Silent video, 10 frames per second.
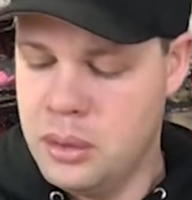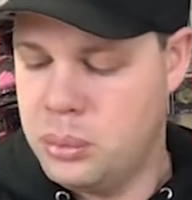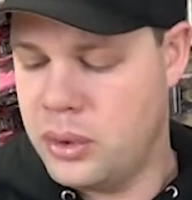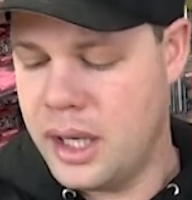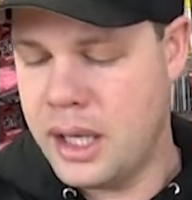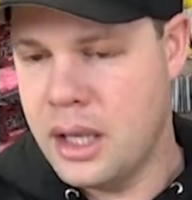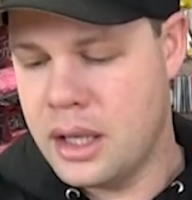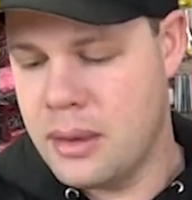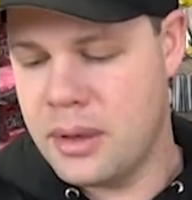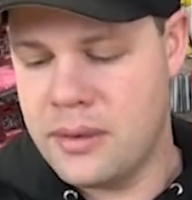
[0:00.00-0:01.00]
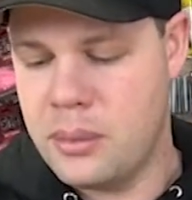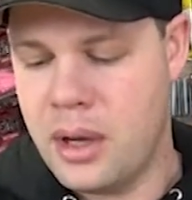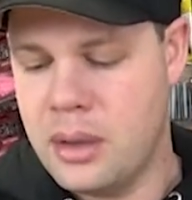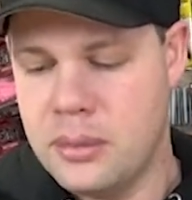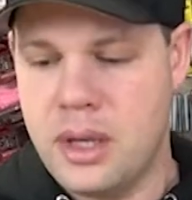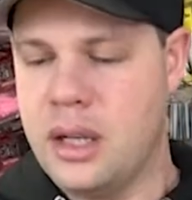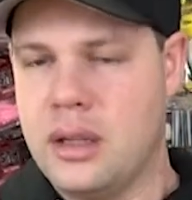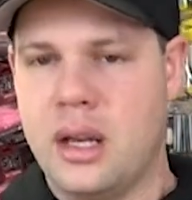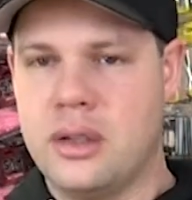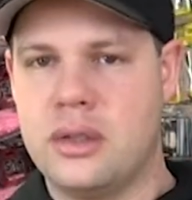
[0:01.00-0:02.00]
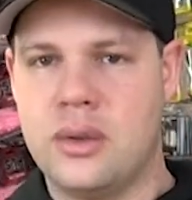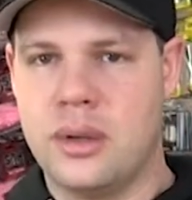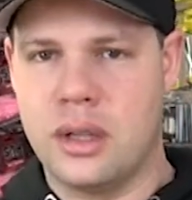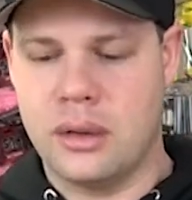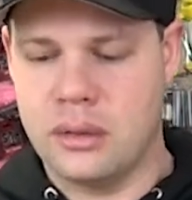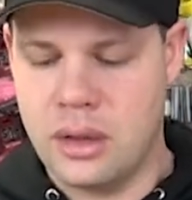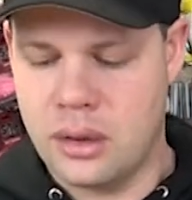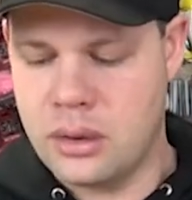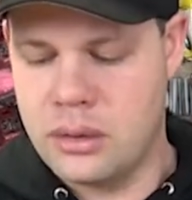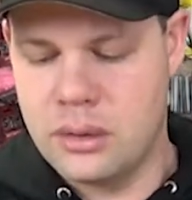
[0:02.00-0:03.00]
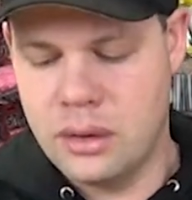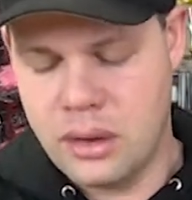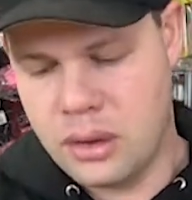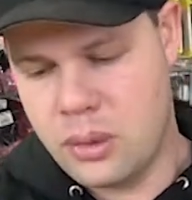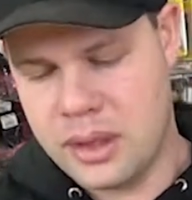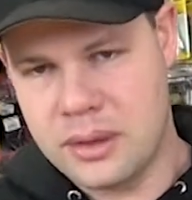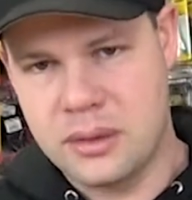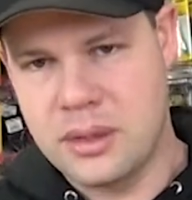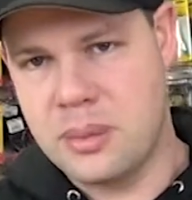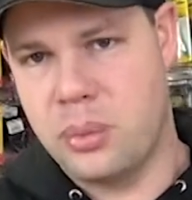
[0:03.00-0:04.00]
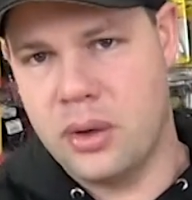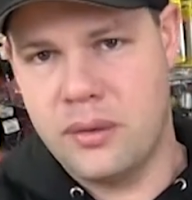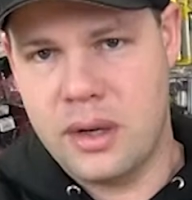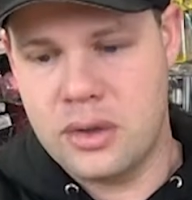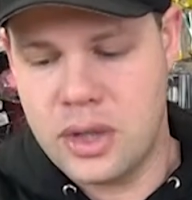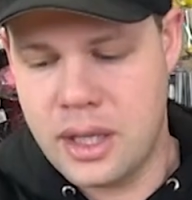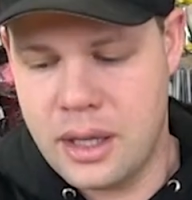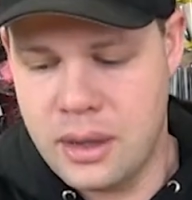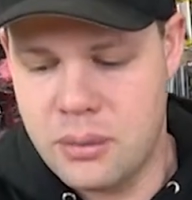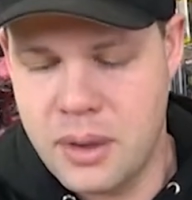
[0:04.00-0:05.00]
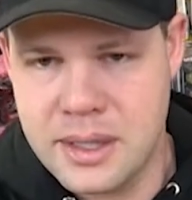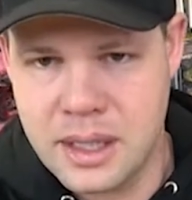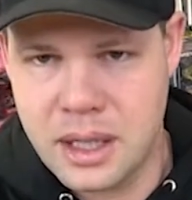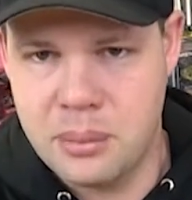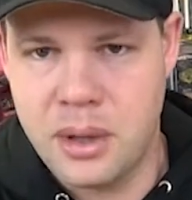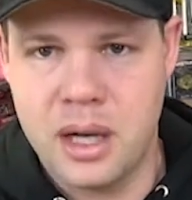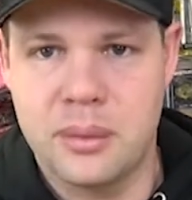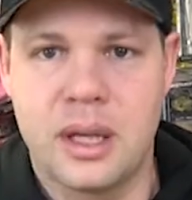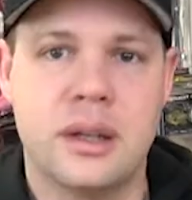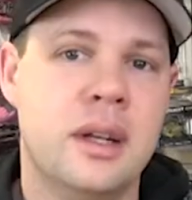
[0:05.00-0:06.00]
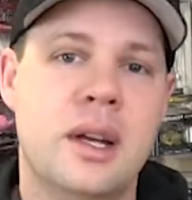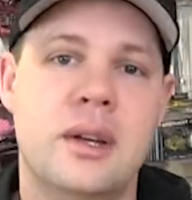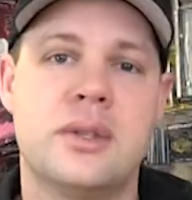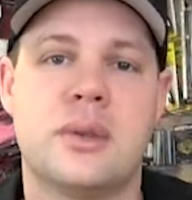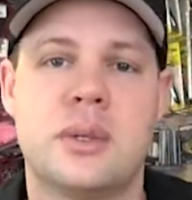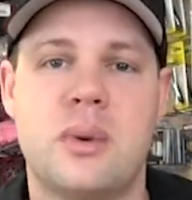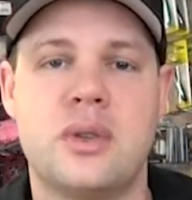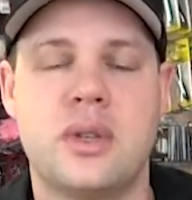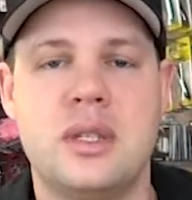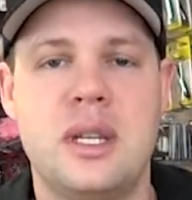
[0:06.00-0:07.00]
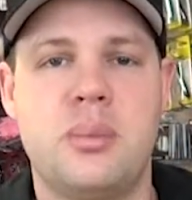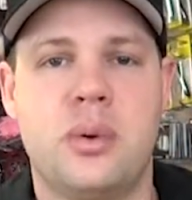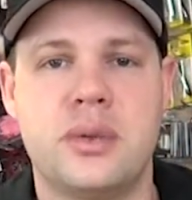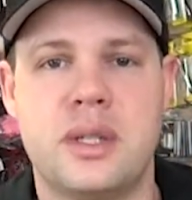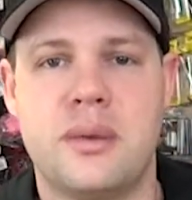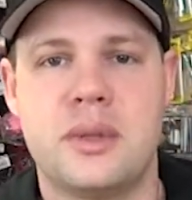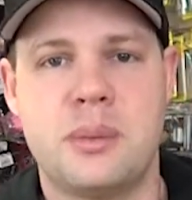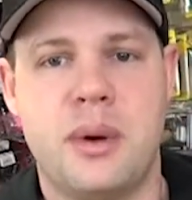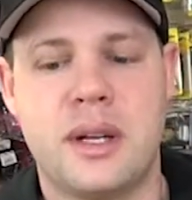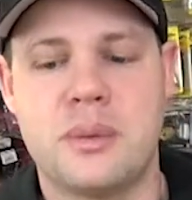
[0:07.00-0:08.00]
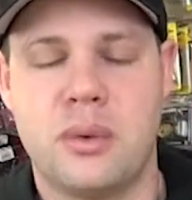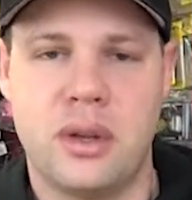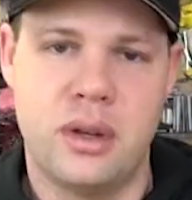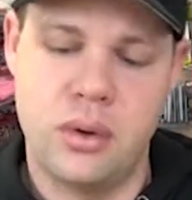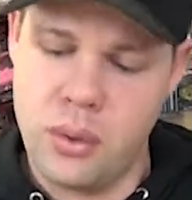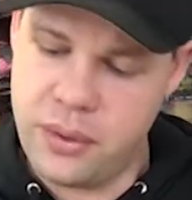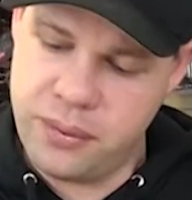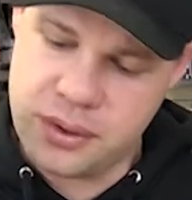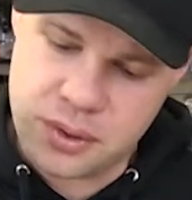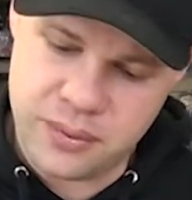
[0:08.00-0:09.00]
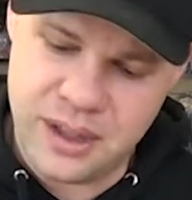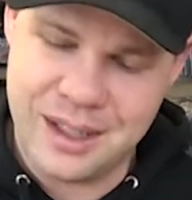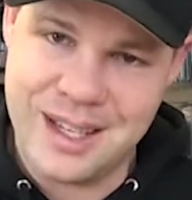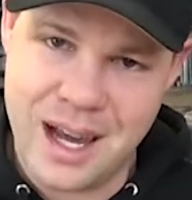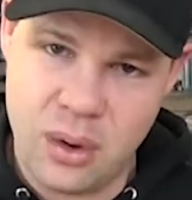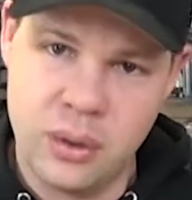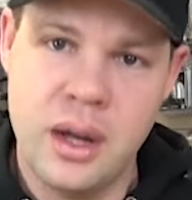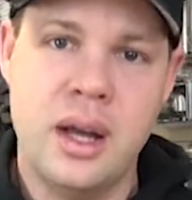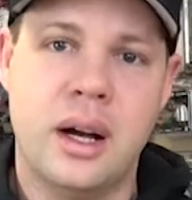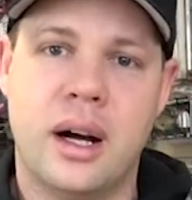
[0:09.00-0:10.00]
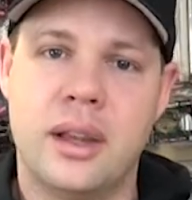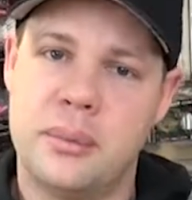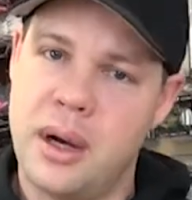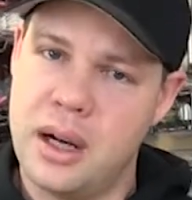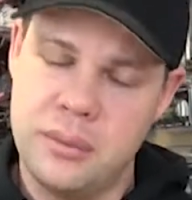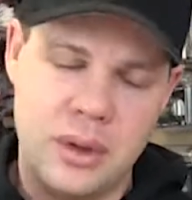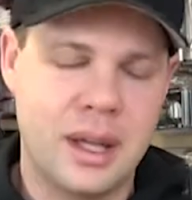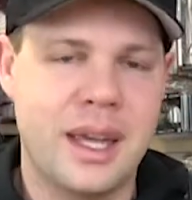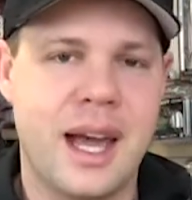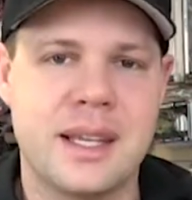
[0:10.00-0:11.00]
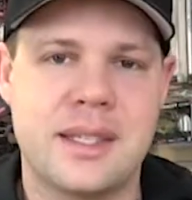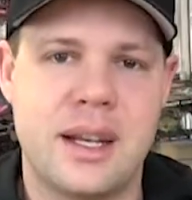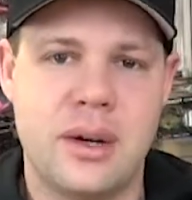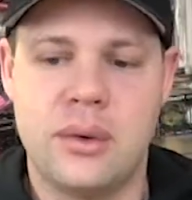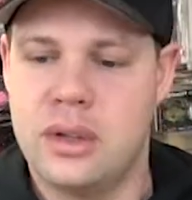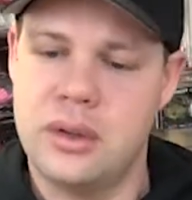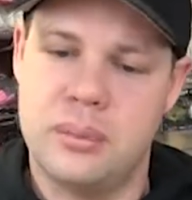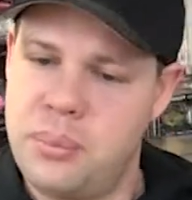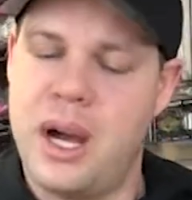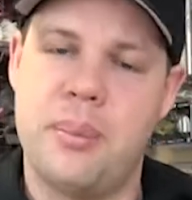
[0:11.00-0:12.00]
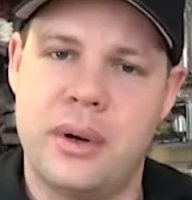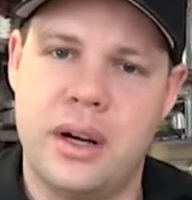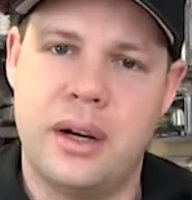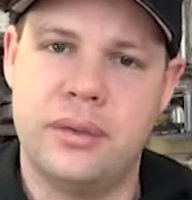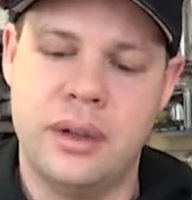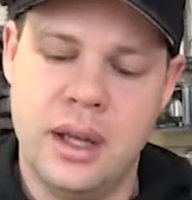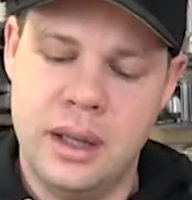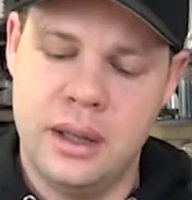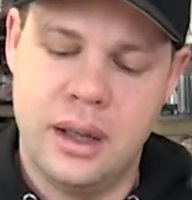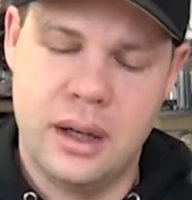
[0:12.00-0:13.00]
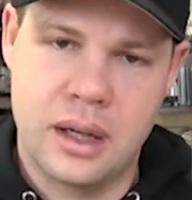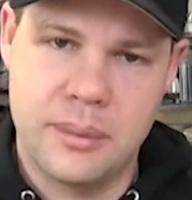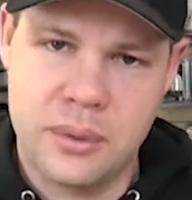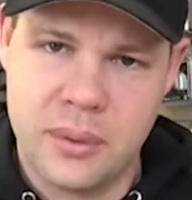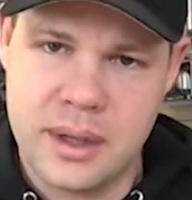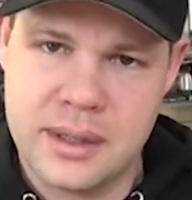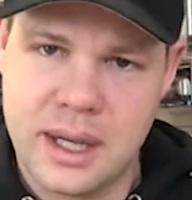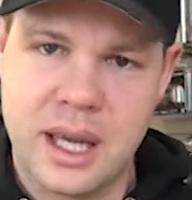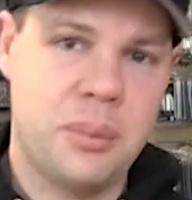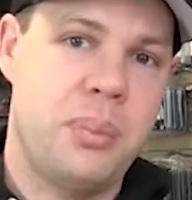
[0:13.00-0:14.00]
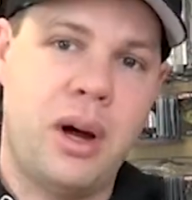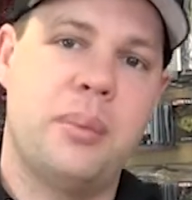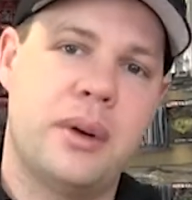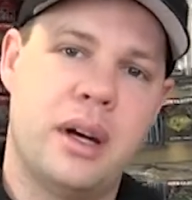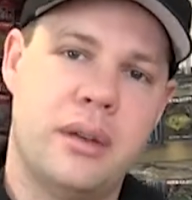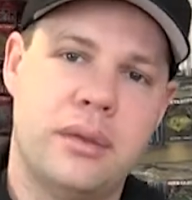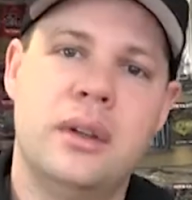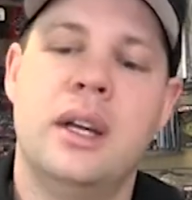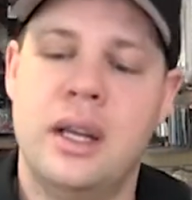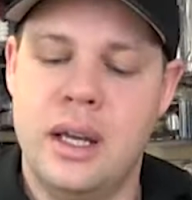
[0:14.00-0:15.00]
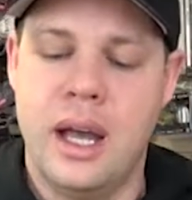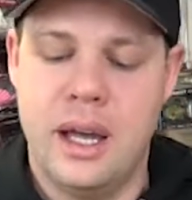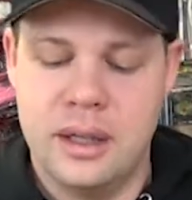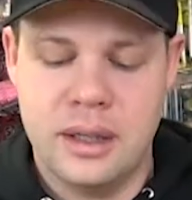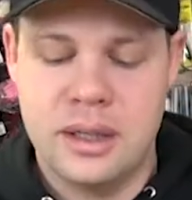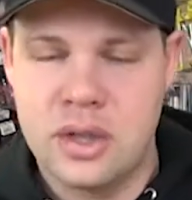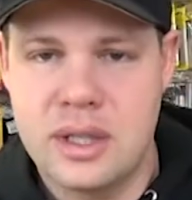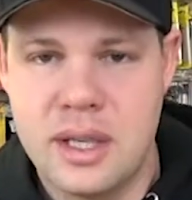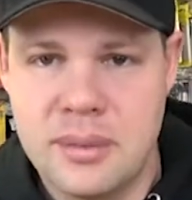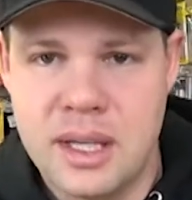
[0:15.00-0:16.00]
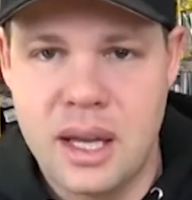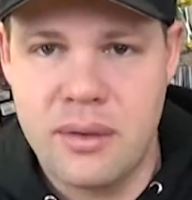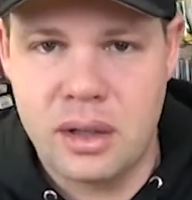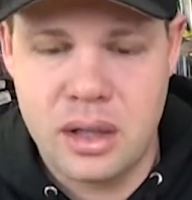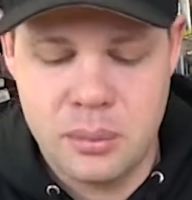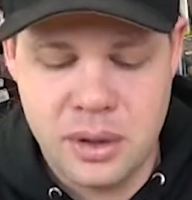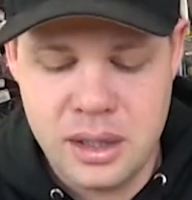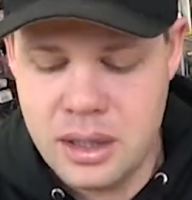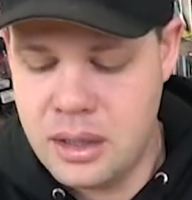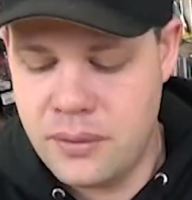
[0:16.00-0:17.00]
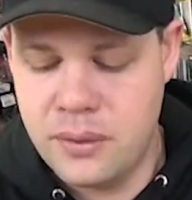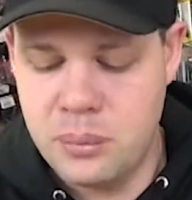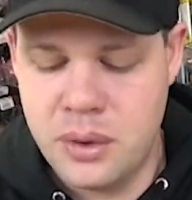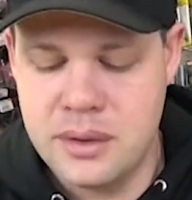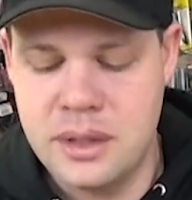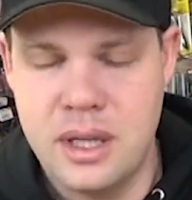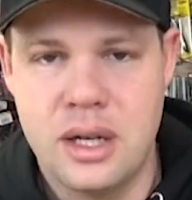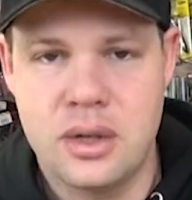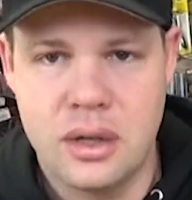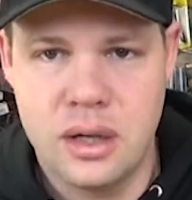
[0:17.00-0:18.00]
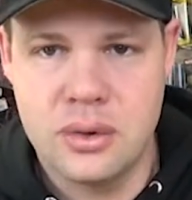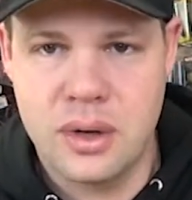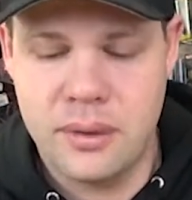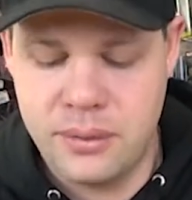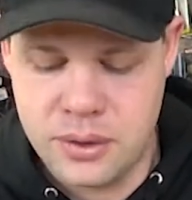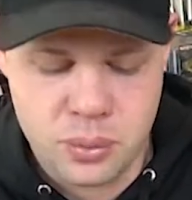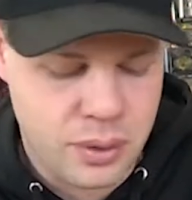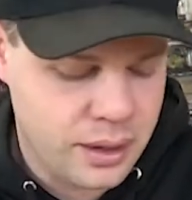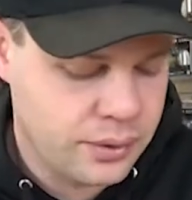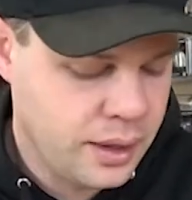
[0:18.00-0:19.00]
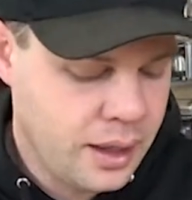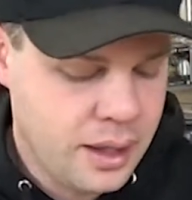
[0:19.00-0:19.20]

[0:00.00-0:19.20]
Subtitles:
prey coming off the bottom and doing a quick spurt of energy and then resting on bottom again. So especially in deep holes in different spots when they know the fish are feeding down on the bottom, you can cast that out and you pop it off, let it come to rest again, pop it off, and it just seems to give a completely different presentation and drive fish wild.